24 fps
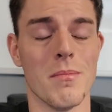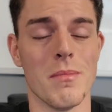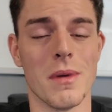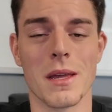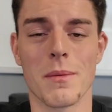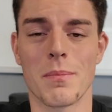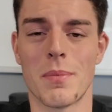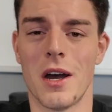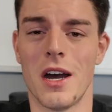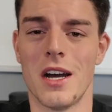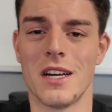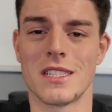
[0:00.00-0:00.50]
Me
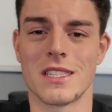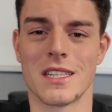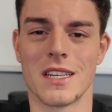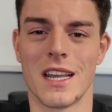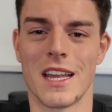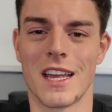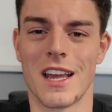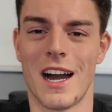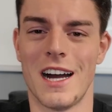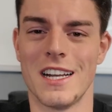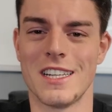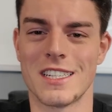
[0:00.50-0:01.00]

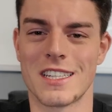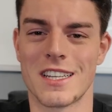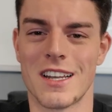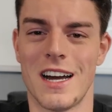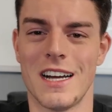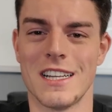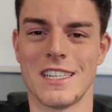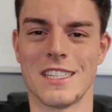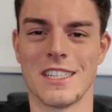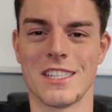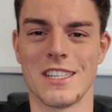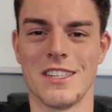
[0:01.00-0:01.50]
personally, I just
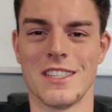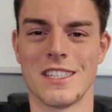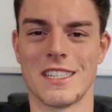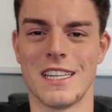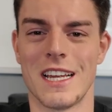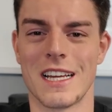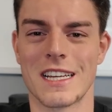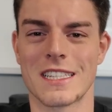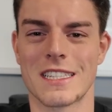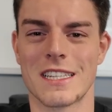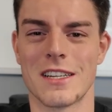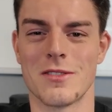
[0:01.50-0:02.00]
like to use an
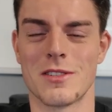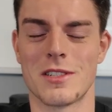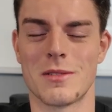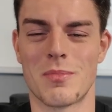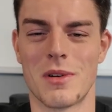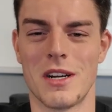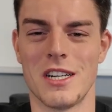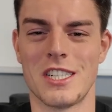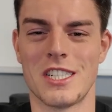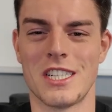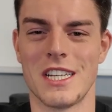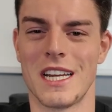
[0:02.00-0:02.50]
Excel
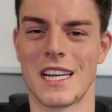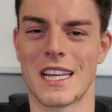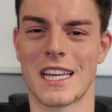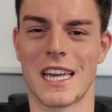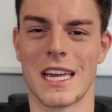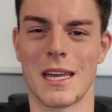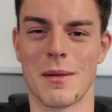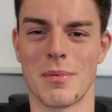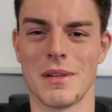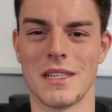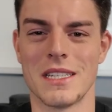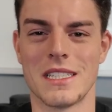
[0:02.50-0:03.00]
spreadsheet and
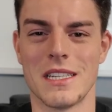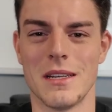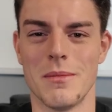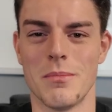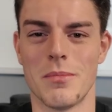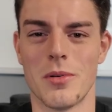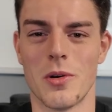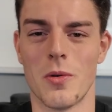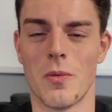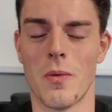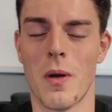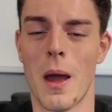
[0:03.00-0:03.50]
keep it
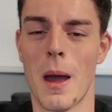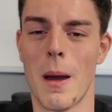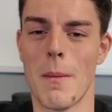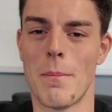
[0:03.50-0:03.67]
simple.